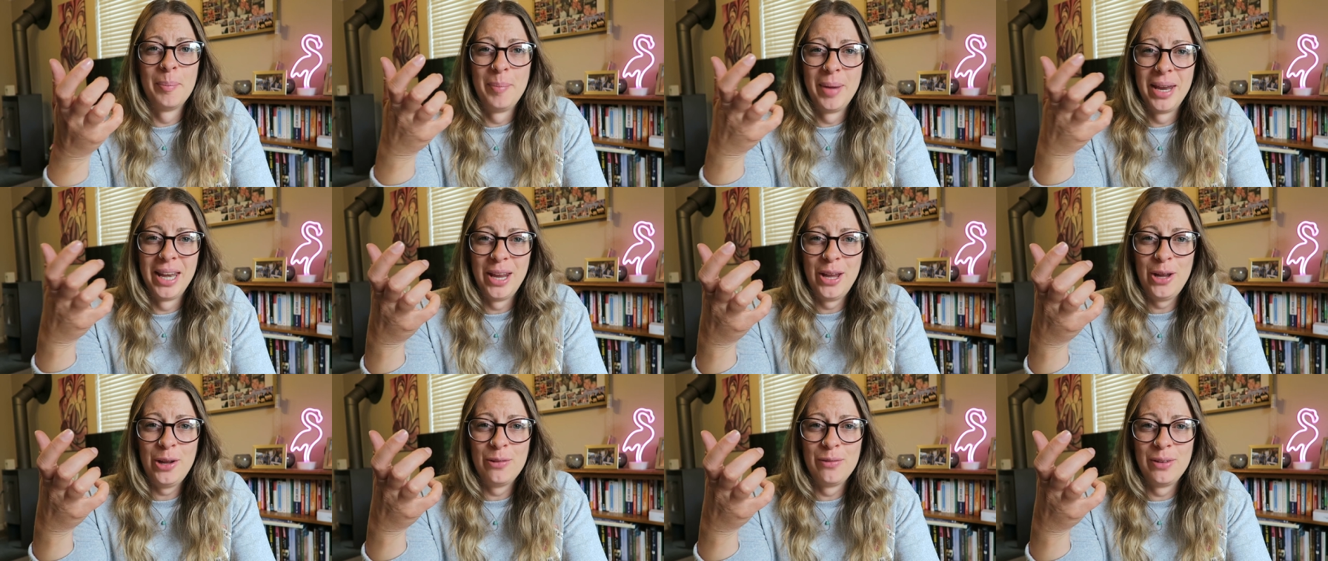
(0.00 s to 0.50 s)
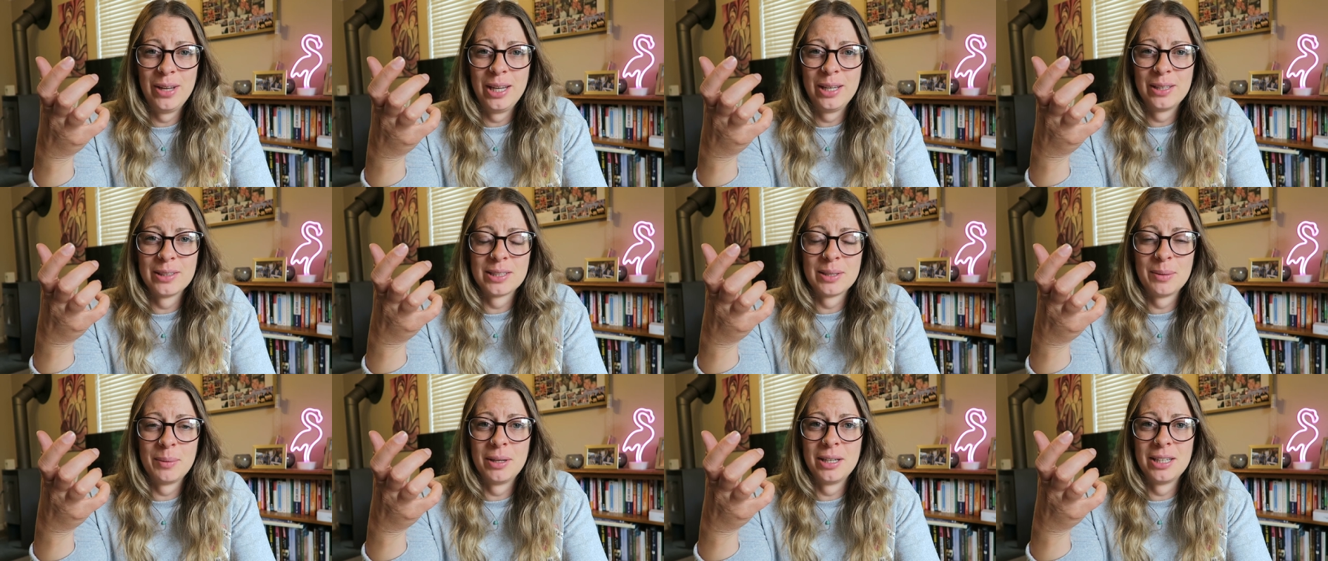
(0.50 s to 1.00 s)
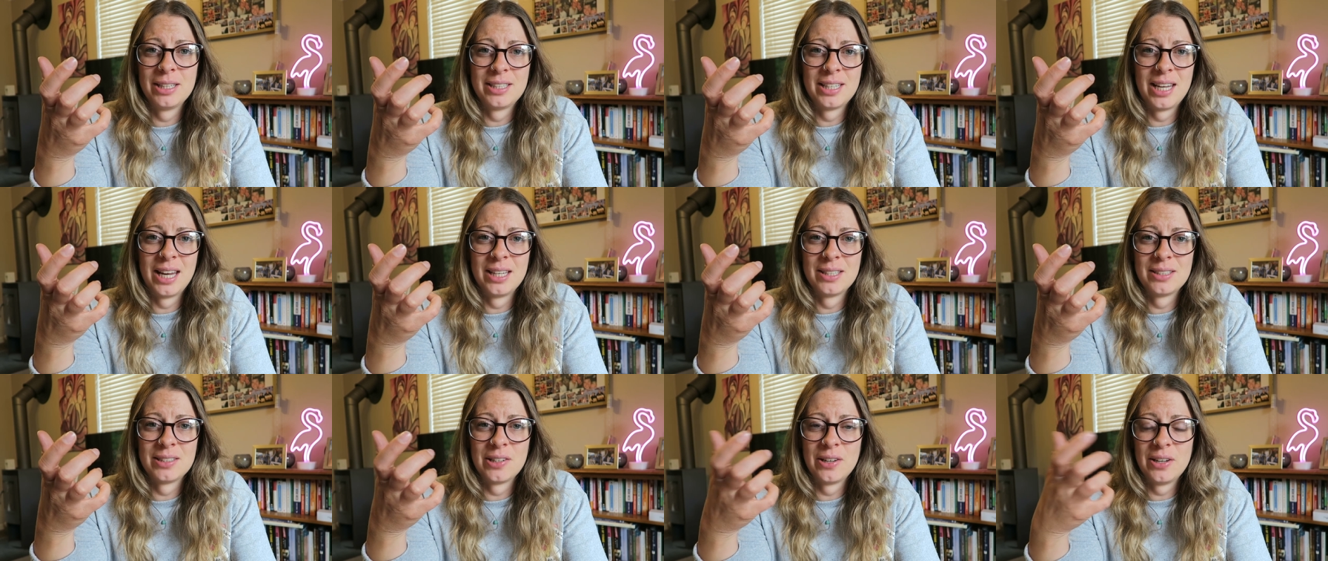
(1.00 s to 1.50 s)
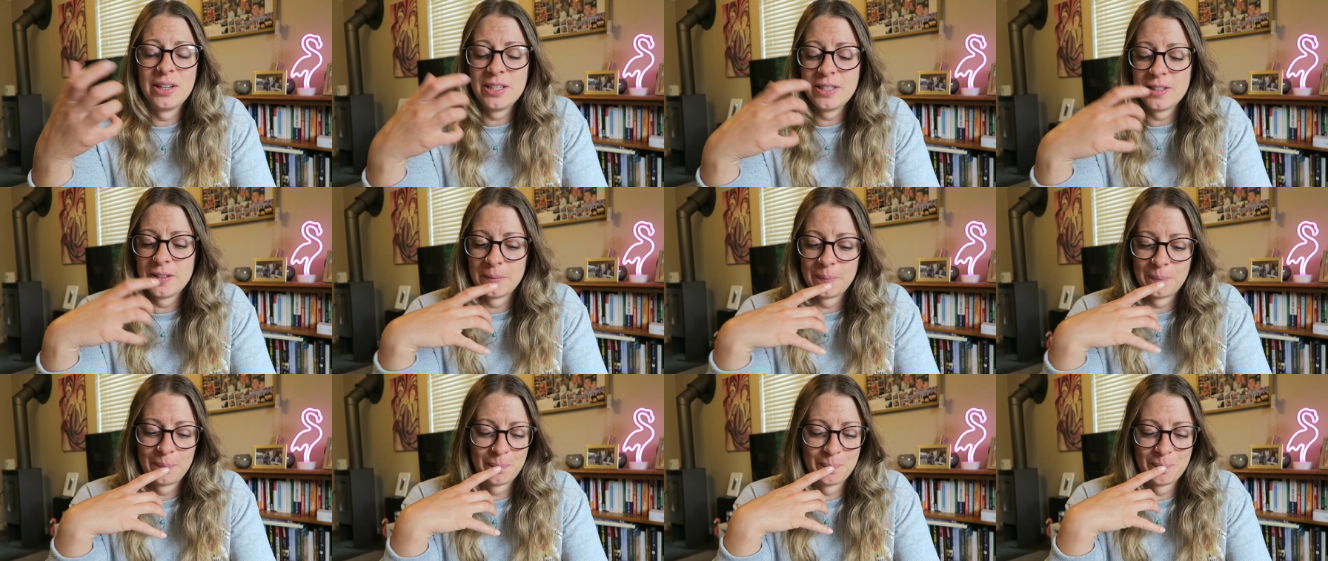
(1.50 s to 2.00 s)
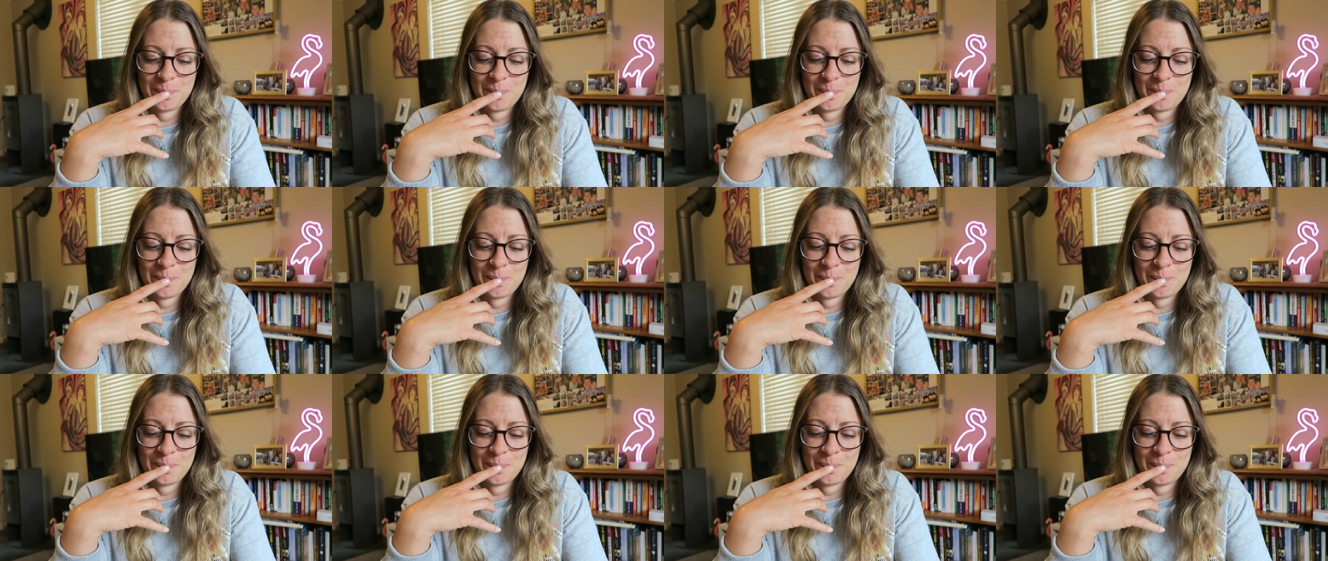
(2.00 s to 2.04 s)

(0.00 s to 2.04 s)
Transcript: minute of eating something that tastes nice?